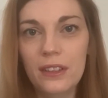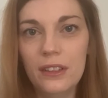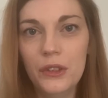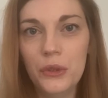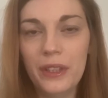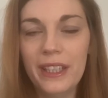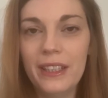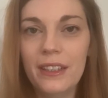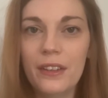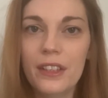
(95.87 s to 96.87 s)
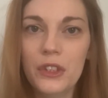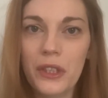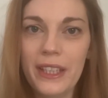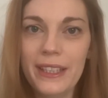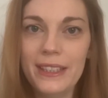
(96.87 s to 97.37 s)
join the
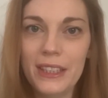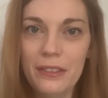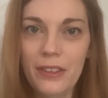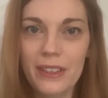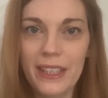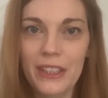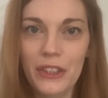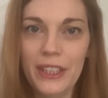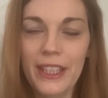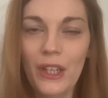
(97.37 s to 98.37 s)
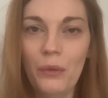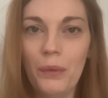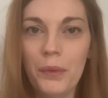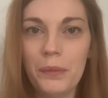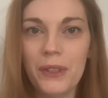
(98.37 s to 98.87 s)
trainee seat rotation here at
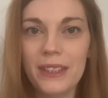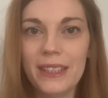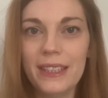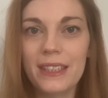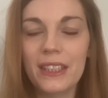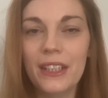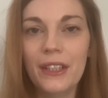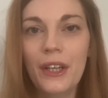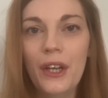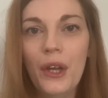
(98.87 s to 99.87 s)
Womble Dickinson